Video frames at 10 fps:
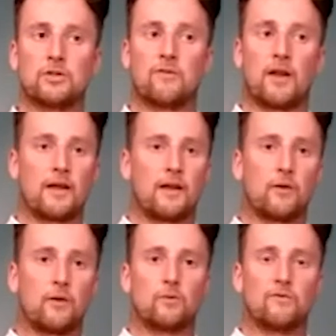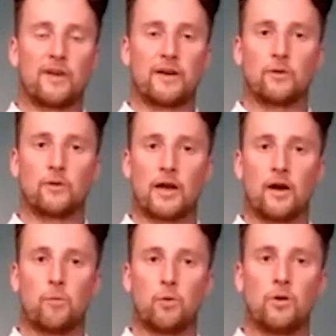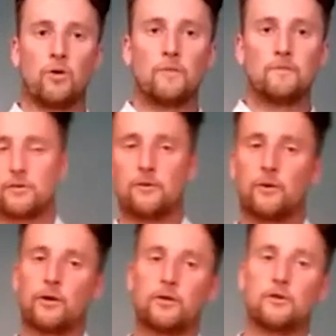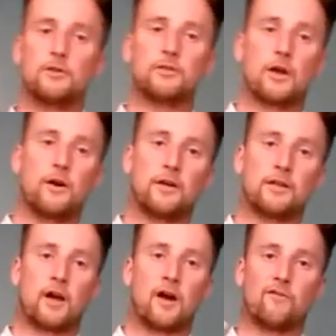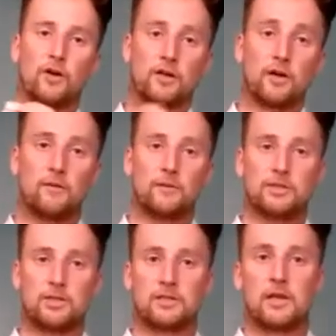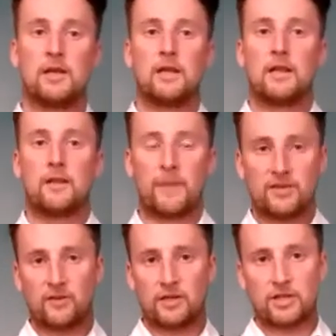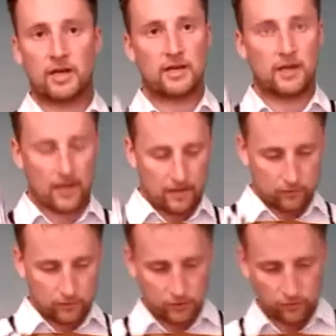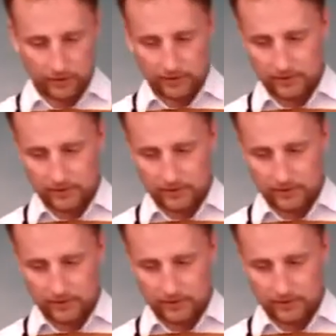for that little final kind of herbal note. So we're going to use our Nadar vodka, which is the base for the gin, and we've just released